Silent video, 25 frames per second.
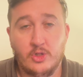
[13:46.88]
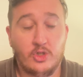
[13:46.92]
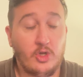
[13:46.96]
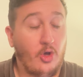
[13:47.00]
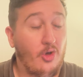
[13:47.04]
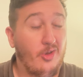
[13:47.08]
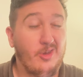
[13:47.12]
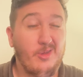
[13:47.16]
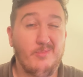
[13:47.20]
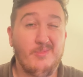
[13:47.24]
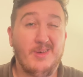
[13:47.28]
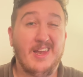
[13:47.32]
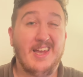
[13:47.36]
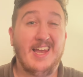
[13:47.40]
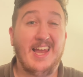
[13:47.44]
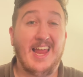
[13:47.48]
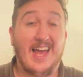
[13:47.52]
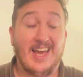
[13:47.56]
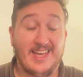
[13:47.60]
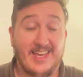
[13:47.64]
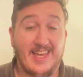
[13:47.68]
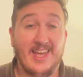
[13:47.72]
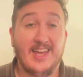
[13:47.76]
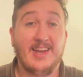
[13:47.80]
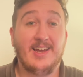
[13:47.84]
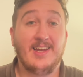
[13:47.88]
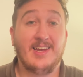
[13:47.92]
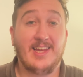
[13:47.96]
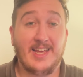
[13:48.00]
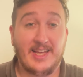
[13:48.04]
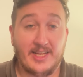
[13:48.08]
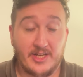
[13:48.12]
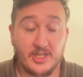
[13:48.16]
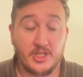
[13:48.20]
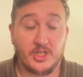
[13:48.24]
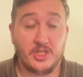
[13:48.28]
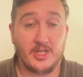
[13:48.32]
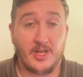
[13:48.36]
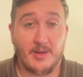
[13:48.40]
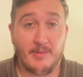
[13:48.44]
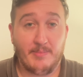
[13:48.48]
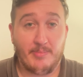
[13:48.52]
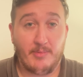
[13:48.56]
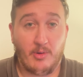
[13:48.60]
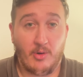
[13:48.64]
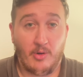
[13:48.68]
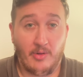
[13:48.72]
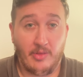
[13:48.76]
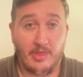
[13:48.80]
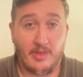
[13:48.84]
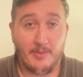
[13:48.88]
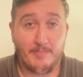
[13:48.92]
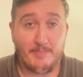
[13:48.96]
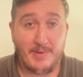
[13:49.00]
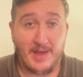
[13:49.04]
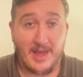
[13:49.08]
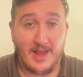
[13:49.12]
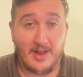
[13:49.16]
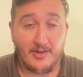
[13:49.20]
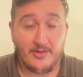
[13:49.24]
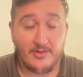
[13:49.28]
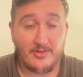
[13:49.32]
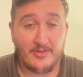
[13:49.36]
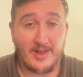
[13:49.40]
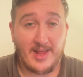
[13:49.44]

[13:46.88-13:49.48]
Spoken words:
Tottenham are lacking leadership on the pitch.